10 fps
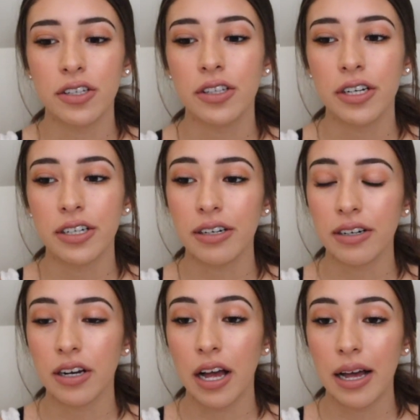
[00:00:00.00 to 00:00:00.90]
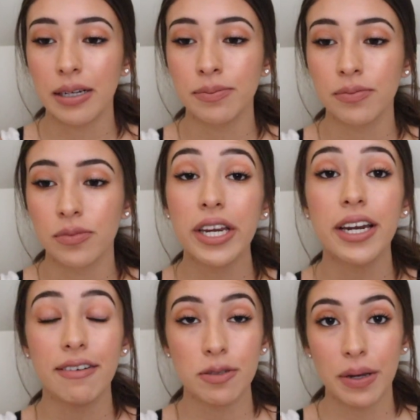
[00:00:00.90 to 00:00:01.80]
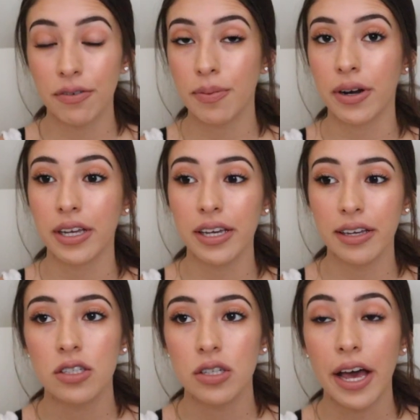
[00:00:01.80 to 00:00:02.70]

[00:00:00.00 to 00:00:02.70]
you didn't have to pay for parking.